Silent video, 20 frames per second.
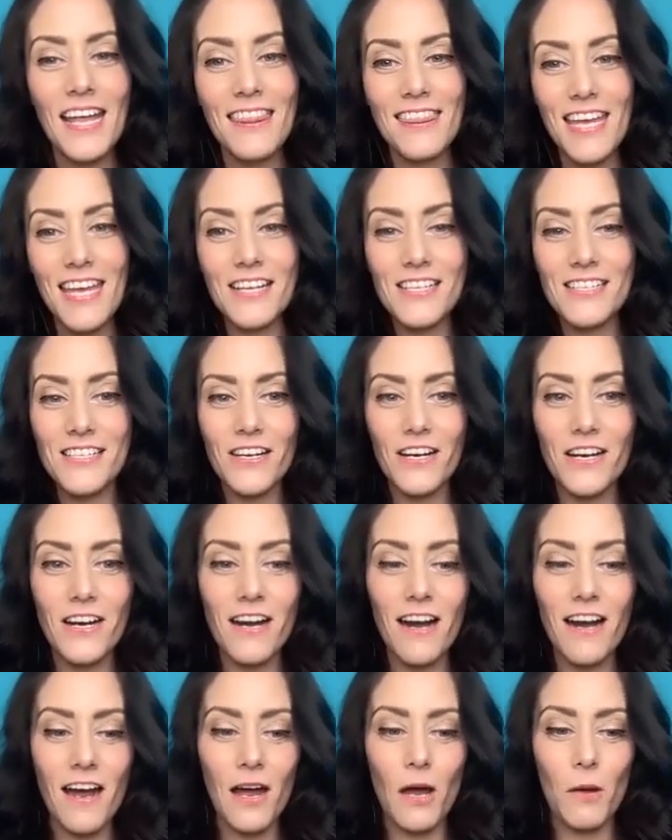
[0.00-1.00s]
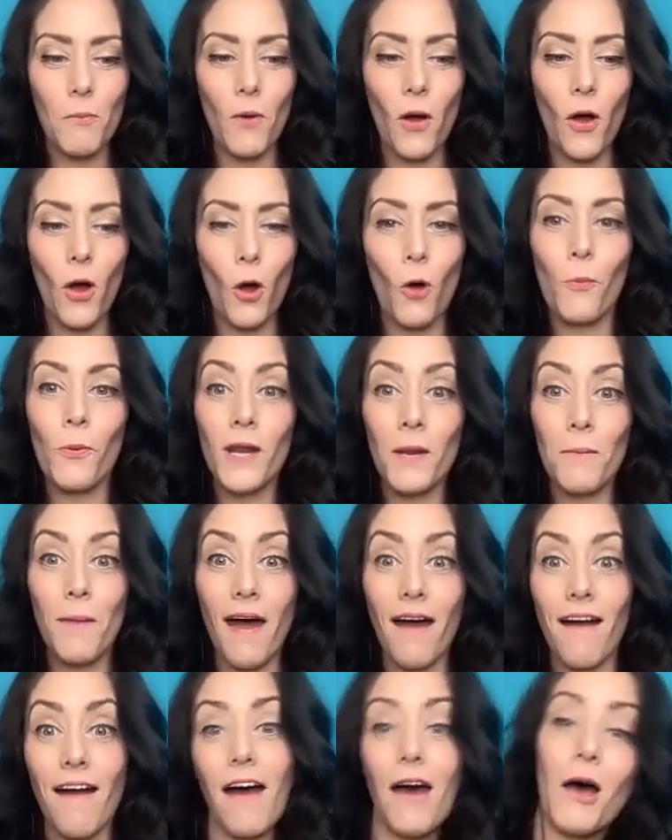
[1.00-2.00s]
mm. things are um, opening
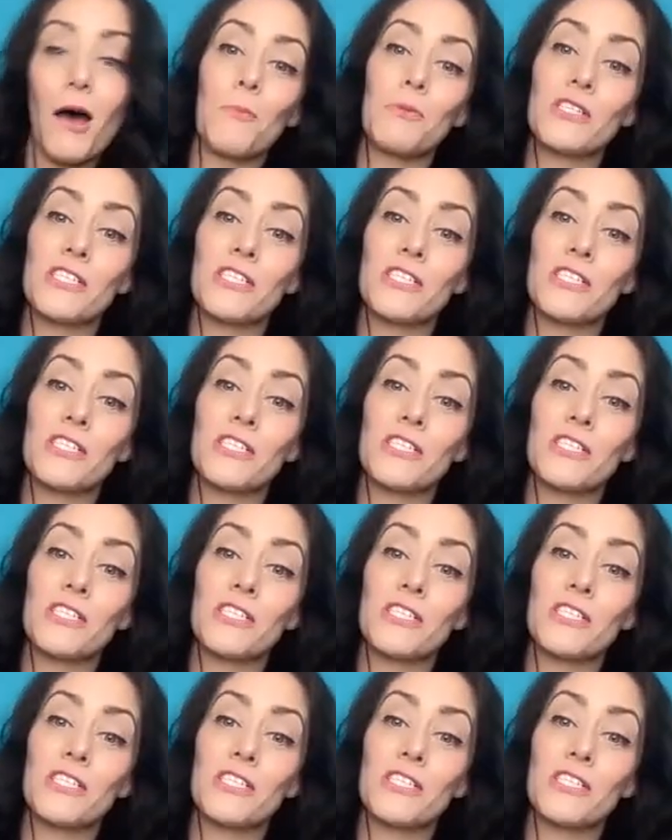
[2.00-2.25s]
back up,